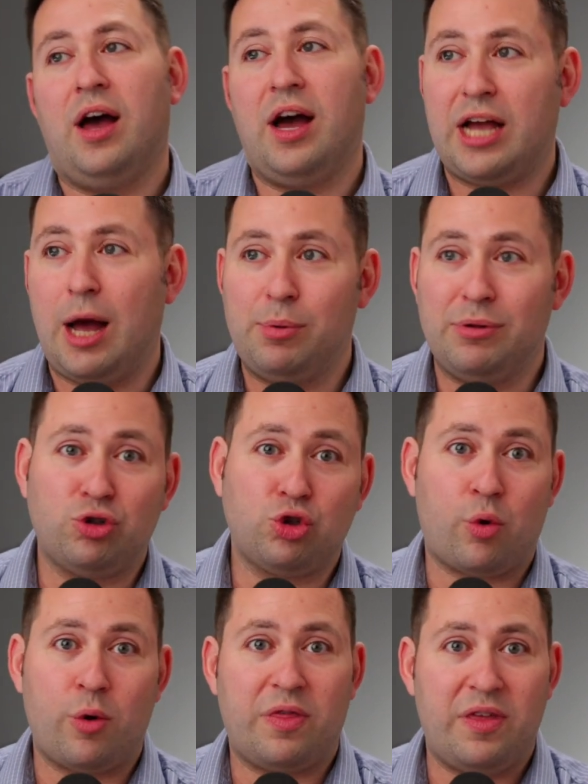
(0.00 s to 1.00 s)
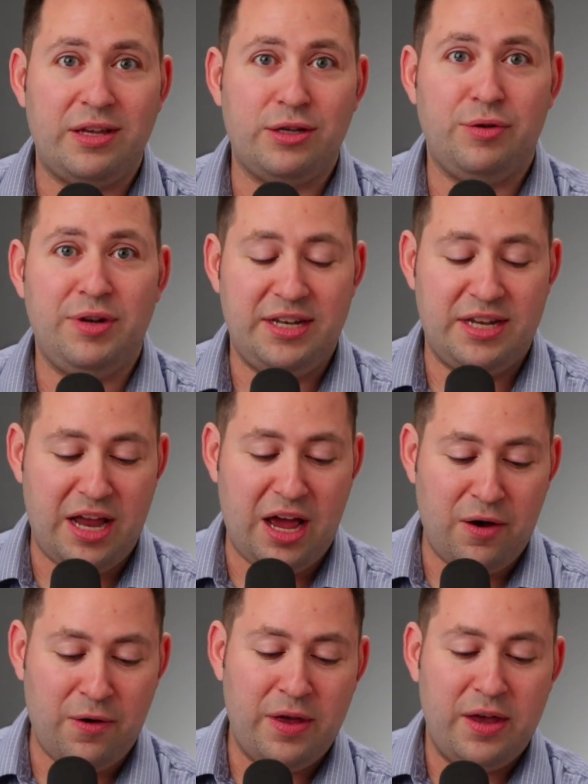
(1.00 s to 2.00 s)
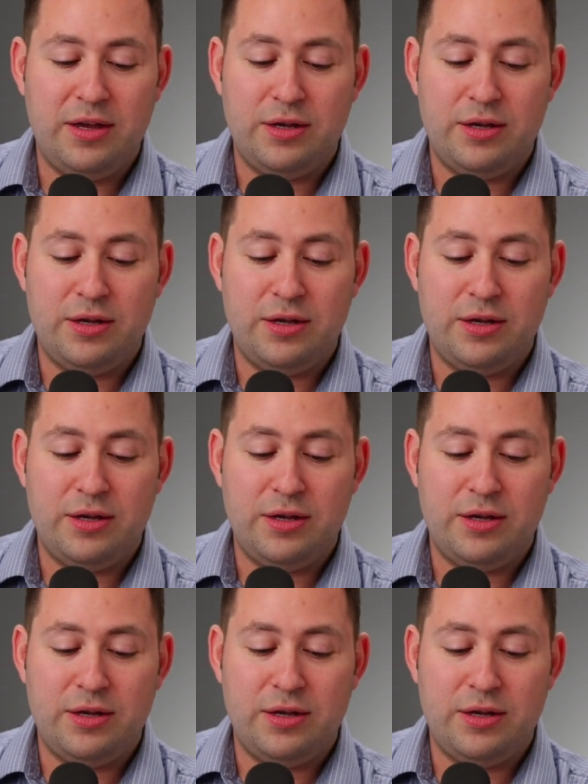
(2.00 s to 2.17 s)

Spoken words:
A couple of short things you need to know.